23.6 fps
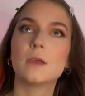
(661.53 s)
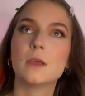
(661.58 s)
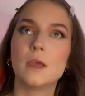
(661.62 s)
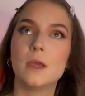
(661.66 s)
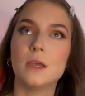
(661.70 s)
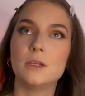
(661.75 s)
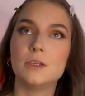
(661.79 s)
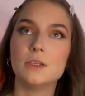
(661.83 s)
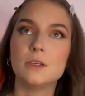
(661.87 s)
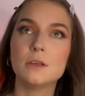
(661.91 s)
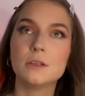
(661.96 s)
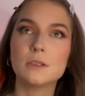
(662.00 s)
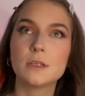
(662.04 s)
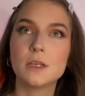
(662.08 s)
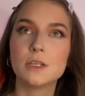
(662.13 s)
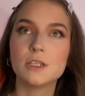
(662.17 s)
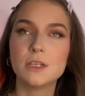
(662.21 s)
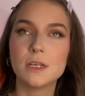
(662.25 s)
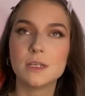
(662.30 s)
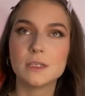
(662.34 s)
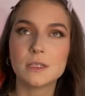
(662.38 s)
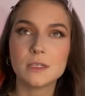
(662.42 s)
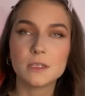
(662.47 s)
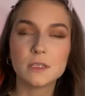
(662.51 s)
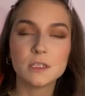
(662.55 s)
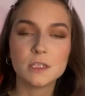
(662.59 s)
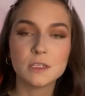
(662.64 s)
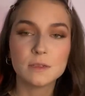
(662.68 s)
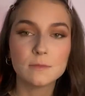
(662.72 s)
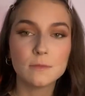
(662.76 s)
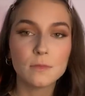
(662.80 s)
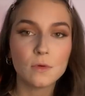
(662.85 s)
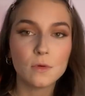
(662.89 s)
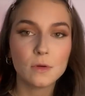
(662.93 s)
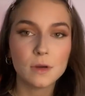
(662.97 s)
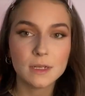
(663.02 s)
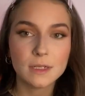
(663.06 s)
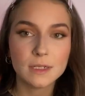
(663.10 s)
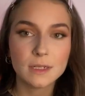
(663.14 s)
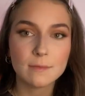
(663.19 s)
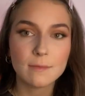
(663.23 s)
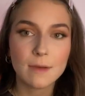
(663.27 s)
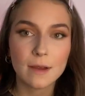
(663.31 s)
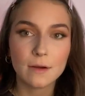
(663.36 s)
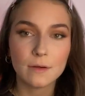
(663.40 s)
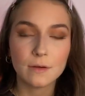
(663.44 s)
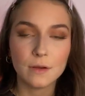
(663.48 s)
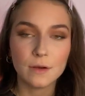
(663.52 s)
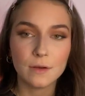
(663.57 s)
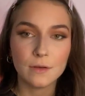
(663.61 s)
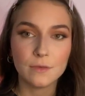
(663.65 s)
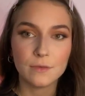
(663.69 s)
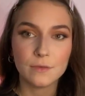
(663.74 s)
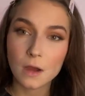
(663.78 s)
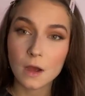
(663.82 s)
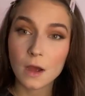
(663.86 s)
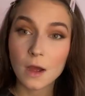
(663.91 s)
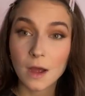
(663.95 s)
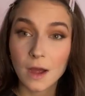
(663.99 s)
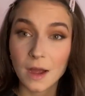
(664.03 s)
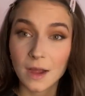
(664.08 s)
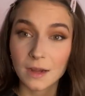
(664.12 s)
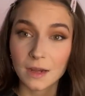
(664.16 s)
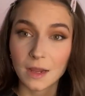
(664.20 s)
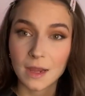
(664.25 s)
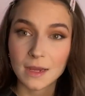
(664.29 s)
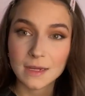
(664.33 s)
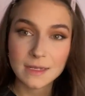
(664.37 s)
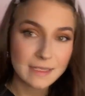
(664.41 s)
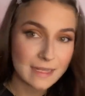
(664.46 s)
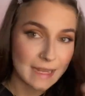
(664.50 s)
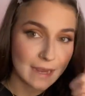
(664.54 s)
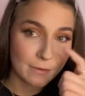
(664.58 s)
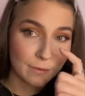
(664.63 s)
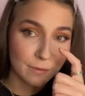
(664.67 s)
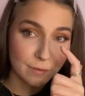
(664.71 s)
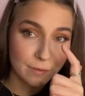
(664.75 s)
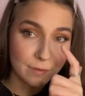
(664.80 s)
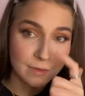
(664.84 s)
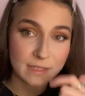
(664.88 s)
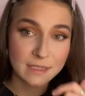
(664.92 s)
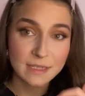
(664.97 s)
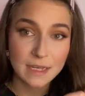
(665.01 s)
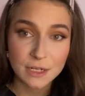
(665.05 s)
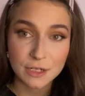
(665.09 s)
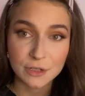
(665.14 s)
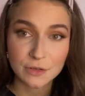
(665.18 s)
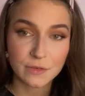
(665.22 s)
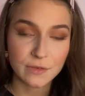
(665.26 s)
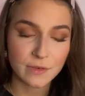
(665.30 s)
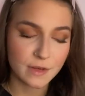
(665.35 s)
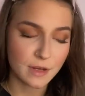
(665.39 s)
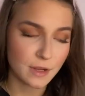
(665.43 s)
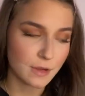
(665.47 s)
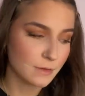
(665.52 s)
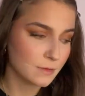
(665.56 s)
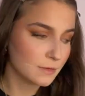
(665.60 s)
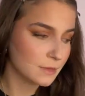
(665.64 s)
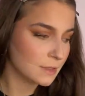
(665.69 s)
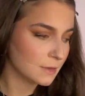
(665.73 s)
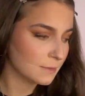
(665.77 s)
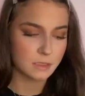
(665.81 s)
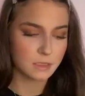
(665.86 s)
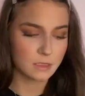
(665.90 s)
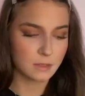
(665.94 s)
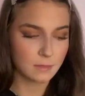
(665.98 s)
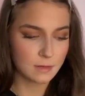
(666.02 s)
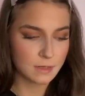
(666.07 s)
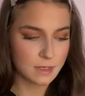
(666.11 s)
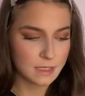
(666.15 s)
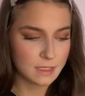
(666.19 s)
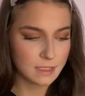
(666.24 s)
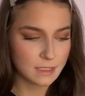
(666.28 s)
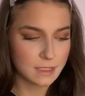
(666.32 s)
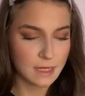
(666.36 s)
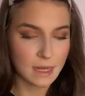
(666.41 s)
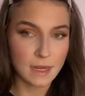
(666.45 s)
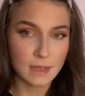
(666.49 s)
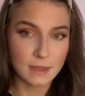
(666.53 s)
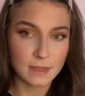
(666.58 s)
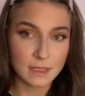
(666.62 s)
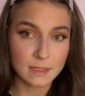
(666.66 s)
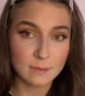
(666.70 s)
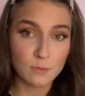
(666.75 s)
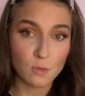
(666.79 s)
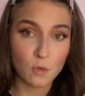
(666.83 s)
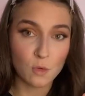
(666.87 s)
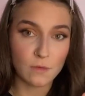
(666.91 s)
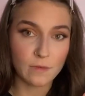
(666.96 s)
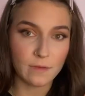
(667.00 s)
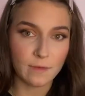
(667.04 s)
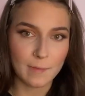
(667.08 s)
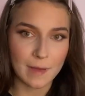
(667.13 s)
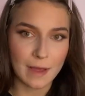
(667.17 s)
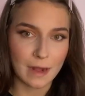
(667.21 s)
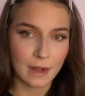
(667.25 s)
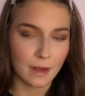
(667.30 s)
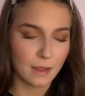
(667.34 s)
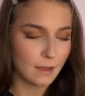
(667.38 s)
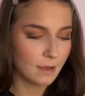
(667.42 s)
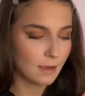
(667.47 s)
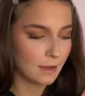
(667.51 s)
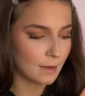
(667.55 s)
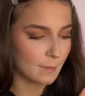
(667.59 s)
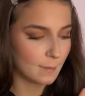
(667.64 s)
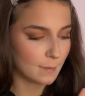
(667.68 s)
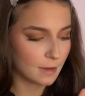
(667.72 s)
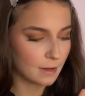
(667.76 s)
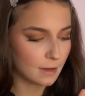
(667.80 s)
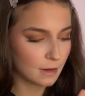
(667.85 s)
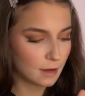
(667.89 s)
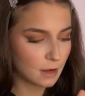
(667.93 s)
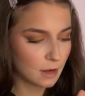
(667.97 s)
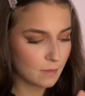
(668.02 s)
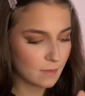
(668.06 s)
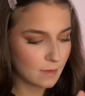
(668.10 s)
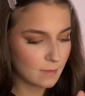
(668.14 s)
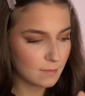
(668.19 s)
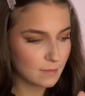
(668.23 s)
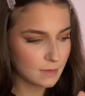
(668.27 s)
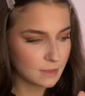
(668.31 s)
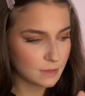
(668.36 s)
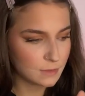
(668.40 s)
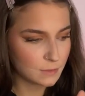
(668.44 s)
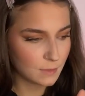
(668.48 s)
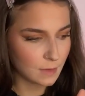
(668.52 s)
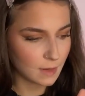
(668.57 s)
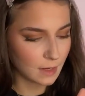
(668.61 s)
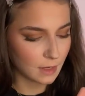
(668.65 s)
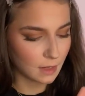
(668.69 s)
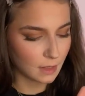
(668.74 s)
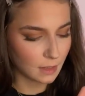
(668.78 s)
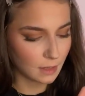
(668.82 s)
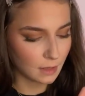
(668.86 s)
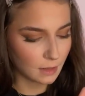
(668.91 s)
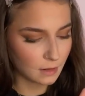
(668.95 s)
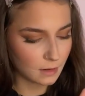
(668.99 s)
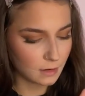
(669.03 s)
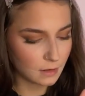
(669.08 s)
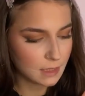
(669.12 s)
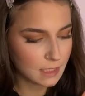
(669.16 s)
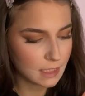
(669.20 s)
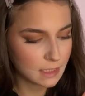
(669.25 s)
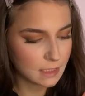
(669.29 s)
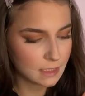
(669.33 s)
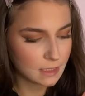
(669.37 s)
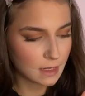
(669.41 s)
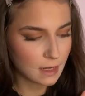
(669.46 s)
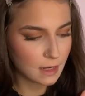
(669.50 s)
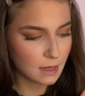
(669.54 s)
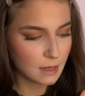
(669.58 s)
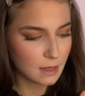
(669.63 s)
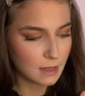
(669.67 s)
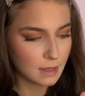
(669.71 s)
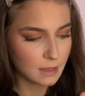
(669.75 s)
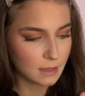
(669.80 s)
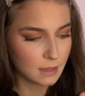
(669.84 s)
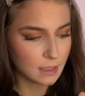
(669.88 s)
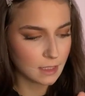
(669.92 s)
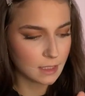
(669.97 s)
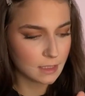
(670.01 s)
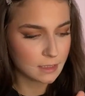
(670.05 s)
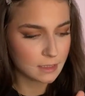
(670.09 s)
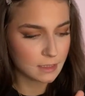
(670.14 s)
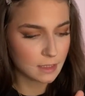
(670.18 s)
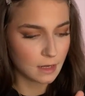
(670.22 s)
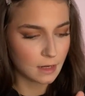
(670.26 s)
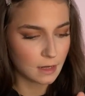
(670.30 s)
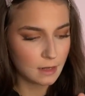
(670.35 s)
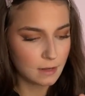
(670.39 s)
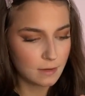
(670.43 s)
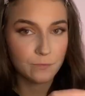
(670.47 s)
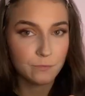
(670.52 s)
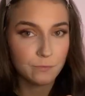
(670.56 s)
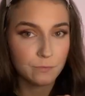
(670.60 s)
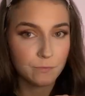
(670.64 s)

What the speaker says: Okay, she looks like she has the smallest amount of highlight down the center of her nose. So I'm gonna take this Morphe palette, and I'm gonna go in between this color and this color.